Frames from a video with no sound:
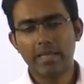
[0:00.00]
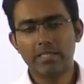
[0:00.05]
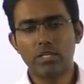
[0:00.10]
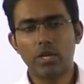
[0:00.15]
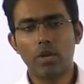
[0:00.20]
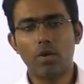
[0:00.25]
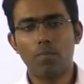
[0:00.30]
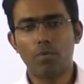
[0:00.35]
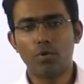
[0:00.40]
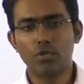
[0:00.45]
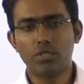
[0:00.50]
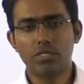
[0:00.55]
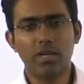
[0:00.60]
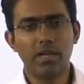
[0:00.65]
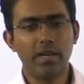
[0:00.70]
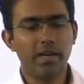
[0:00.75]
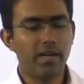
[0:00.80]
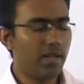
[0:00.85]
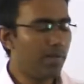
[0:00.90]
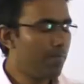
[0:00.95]
an opposition
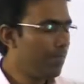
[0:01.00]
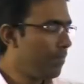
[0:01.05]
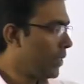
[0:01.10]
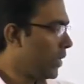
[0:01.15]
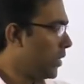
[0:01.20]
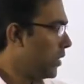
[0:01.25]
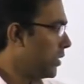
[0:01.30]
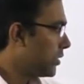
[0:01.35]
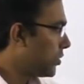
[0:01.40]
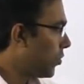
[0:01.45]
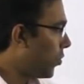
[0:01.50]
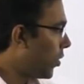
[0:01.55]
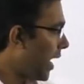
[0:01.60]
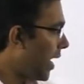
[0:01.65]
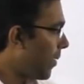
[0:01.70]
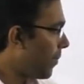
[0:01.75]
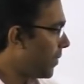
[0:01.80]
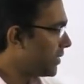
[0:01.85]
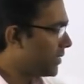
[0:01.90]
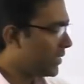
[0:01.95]
leader. So what
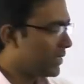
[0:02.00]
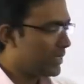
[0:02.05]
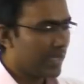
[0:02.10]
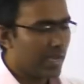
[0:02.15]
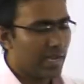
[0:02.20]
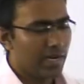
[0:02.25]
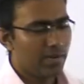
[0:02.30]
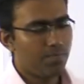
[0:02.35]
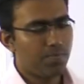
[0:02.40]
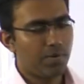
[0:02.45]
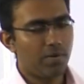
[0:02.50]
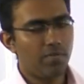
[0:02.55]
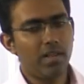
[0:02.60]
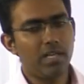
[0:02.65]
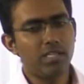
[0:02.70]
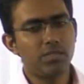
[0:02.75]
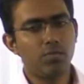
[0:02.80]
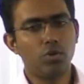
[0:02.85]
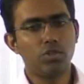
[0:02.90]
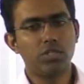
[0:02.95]
happens is that
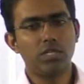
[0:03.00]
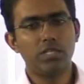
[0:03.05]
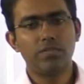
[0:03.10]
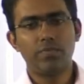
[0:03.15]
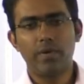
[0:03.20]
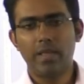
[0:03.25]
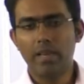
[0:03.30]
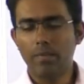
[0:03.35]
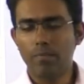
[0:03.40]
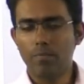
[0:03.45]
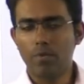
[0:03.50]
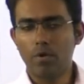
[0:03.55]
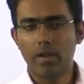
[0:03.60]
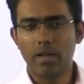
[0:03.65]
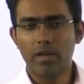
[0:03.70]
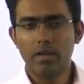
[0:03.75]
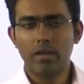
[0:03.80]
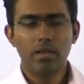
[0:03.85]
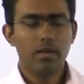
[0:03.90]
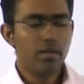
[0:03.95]
privilege motion is very
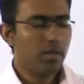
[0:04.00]
important.